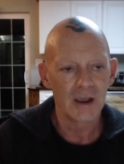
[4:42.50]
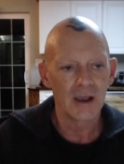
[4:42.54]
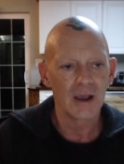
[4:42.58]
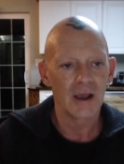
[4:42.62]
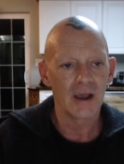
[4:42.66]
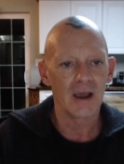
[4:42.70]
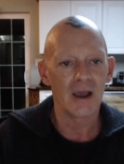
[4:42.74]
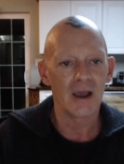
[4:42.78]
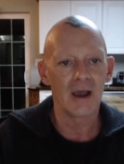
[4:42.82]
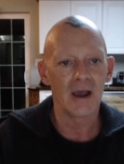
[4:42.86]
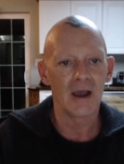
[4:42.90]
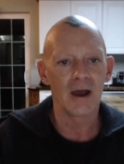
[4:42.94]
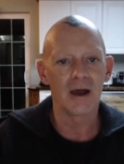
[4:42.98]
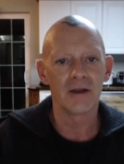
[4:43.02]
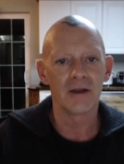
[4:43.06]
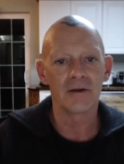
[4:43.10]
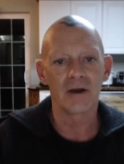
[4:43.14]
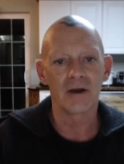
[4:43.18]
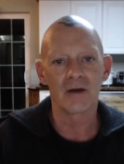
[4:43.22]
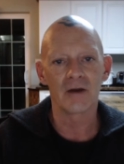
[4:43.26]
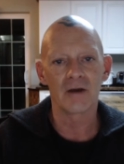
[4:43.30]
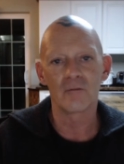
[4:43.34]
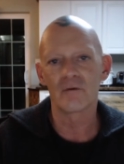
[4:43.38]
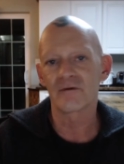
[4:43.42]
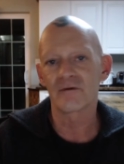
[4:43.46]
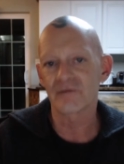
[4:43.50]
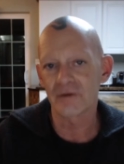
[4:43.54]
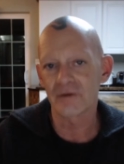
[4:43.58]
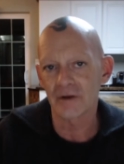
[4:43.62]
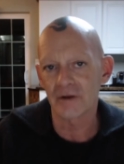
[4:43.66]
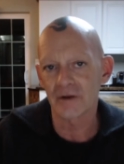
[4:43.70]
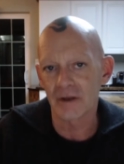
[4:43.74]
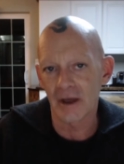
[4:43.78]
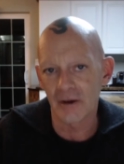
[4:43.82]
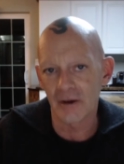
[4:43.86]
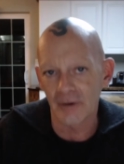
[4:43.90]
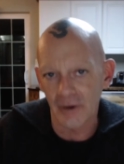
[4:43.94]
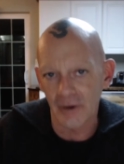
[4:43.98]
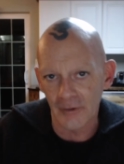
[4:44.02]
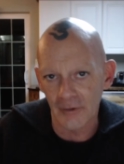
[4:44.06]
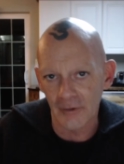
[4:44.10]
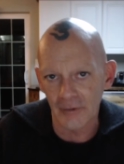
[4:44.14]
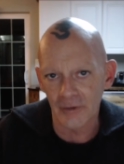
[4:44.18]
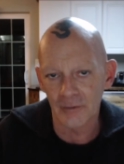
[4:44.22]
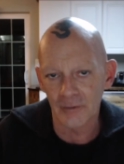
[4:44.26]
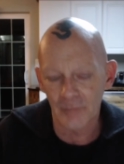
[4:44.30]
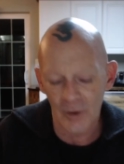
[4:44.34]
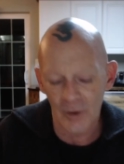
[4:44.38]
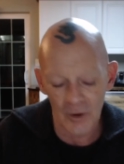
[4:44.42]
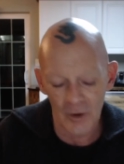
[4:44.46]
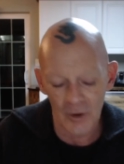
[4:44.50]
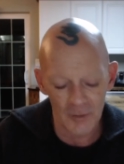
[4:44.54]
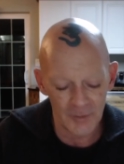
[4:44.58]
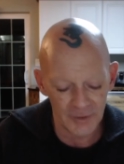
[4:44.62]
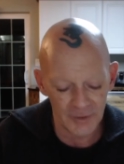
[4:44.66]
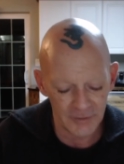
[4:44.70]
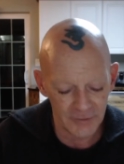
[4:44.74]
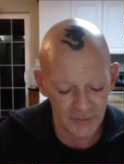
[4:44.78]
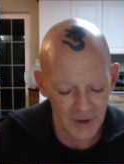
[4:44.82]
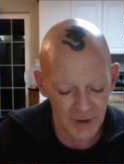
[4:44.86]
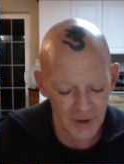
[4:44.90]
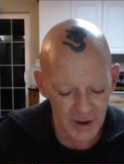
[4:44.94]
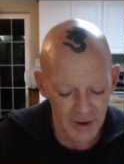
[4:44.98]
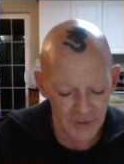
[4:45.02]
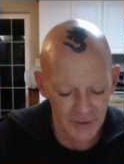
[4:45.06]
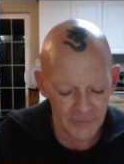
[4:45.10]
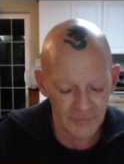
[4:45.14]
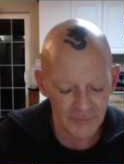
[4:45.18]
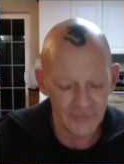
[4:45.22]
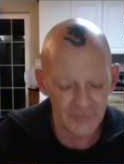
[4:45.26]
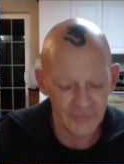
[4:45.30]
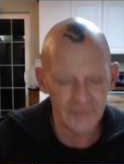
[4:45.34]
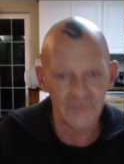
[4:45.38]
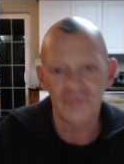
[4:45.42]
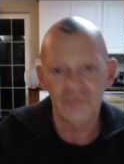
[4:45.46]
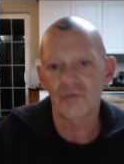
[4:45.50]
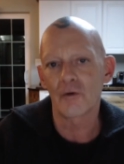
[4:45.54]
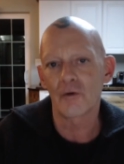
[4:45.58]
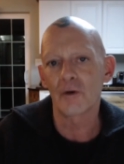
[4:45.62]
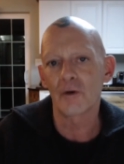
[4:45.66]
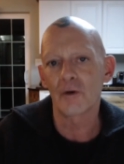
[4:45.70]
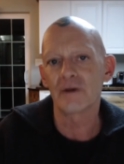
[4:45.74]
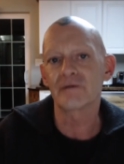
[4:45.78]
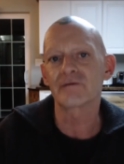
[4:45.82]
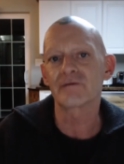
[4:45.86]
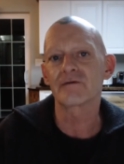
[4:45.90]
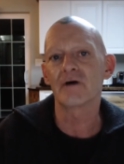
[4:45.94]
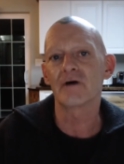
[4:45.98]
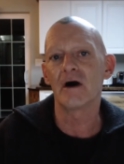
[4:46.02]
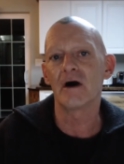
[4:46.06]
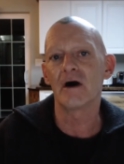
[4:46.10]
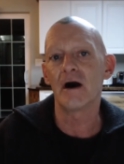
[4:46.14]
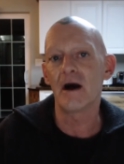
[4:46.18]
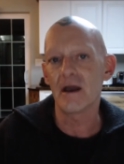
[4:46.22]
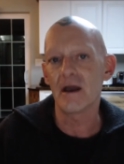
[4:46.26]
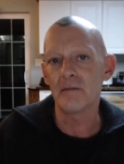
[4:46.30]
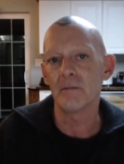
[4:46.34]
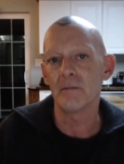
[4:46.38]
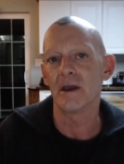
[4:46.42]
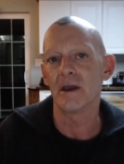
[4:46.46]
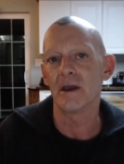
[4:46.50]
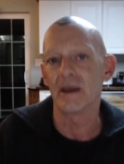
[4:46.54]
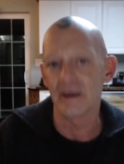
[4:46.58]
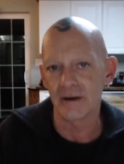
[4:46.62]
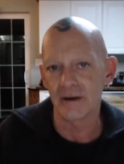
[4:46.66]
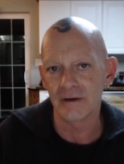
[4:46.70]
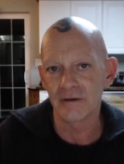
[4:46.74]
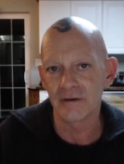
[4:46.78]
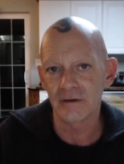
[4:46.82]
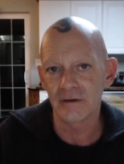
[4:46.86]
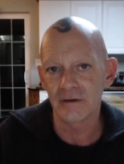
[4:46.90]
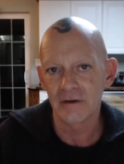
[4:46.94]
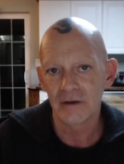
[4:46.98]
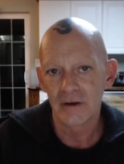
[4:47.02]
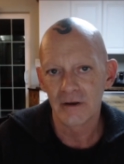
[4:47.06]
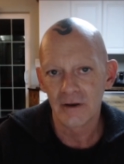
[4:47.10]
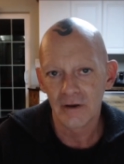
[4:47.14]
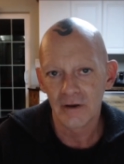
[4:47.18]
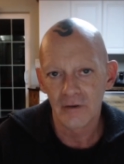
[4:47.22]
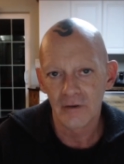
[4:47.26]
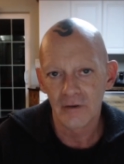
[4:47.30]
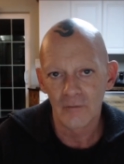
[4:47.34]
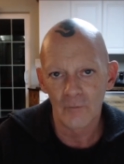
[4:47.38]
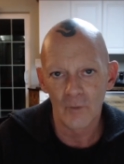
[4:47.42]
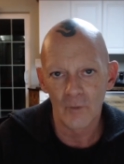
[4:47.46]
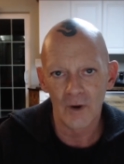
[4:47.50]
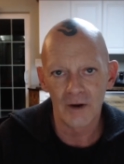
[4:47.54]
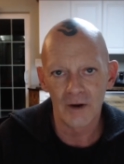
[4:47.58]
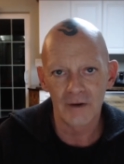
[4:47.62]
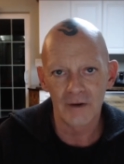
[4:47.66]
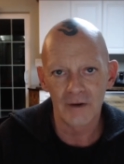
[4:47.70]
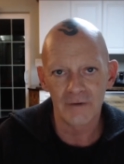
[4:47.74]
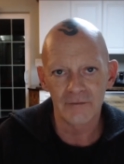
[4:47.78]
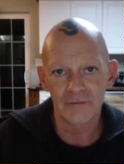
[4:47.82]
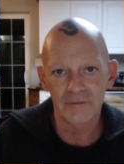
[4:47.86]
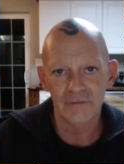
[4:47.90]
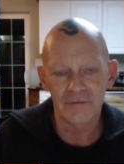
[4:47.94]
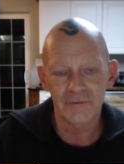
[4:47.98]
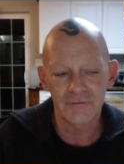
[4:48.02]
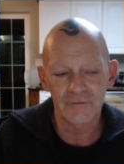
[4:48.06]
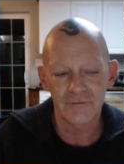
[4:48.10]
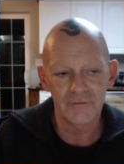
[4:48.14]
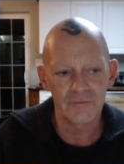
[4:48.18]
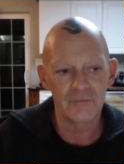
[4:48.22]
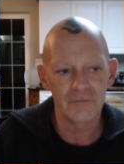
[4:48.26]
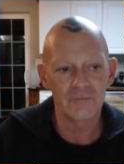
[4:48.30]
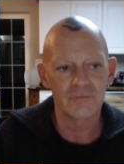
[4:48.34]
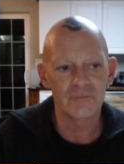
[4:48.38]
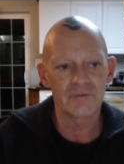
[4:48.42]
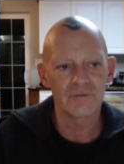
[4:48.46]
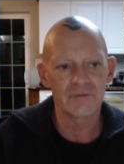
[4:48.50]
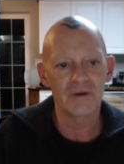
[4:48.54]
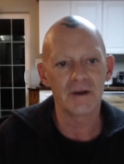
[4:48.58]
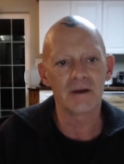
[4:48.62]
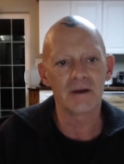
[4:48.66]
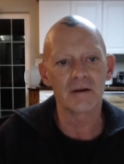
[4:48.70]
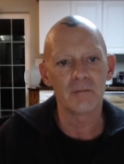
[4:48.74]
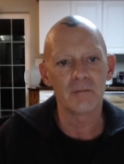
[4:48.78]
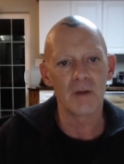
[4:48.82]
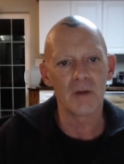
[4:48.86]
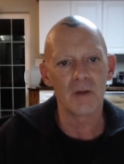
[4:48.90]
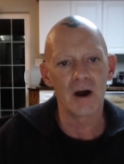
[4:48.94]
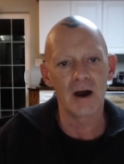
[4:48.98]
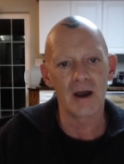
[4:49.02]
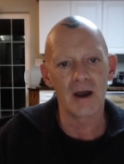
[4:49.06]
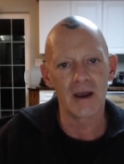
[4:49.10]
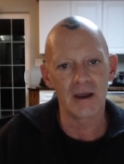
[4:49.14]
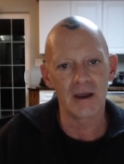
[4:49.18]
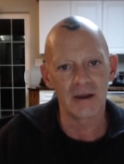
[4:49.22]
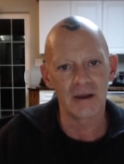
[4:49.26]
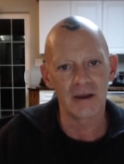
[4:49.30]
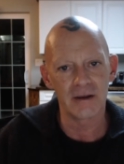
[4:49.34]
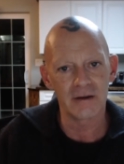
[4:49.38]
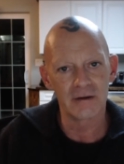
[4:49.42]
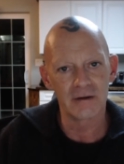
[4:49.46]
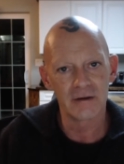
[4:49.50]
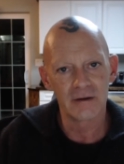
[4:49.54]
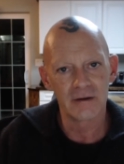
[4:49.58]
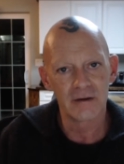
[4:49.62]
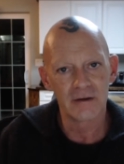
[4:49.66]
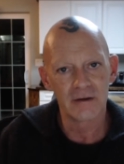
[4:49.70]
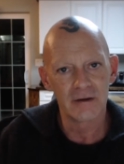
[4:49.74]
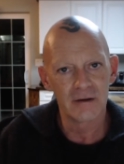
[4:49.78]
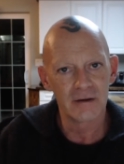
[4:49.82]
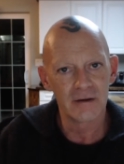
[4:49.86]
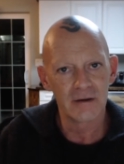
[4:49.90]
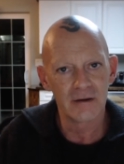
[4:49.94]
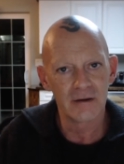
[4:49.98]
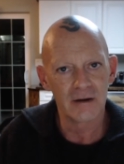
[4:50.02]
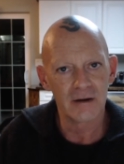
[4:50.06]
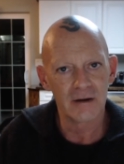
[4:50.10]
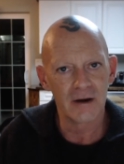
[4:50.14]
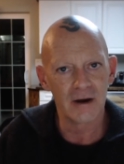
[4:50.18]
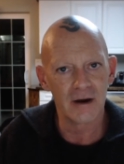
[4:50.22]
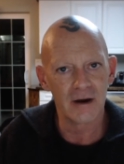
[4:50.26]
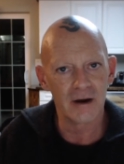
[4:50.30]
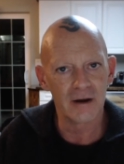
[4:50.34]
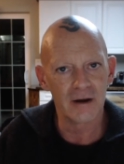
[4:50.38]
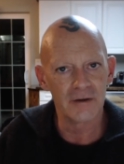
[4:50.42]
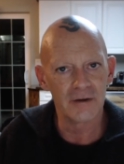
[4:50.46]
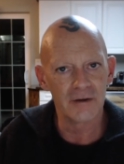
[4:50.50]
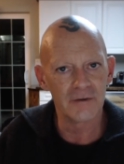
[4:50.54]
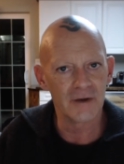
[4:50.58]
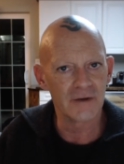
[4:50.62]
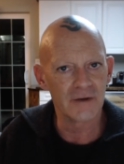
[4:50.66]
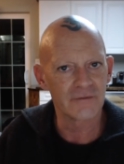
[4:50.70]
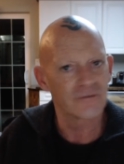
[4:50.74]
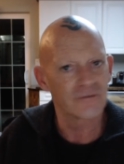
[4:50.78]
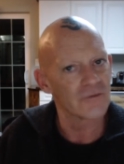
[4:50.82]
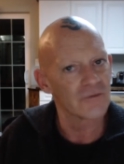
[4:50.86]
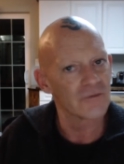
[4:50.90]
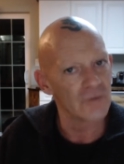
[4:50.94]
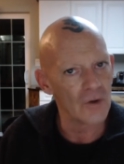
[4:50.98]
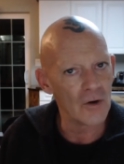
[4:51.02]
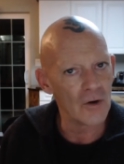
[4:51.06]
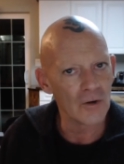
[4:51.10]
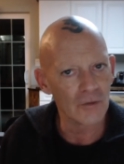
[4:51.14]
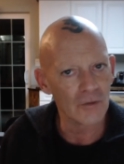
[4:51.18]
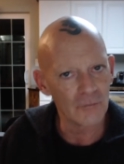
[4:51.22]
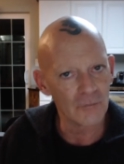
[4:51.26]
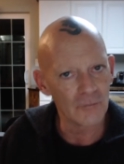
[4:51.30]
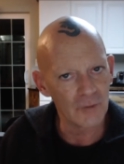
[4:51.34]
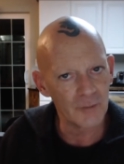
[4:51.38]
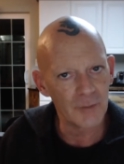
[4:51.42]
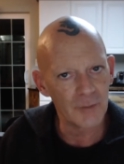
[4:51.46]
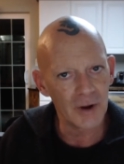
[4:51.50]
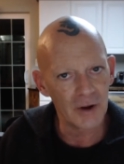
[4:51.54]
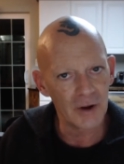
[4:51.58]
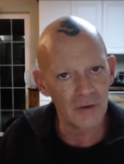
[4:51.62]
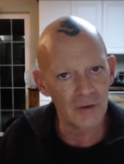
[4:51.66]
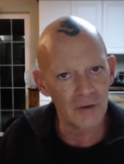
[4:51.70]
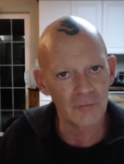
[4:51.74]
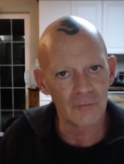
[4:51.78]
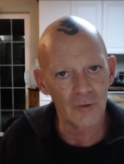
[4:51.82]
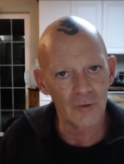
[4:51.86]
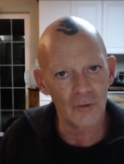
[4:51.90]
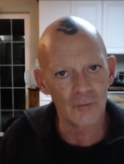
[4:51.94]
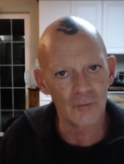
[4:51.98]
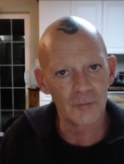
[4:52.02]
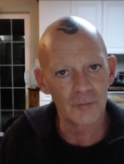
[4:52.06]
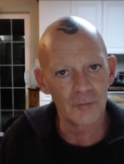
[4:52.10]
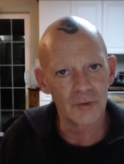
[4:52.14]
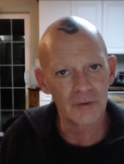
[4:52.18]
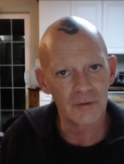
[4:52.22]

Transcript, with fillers: And I wasn't allowed out of the apartment. And the choice I made was to take my uh, nice long rappel rope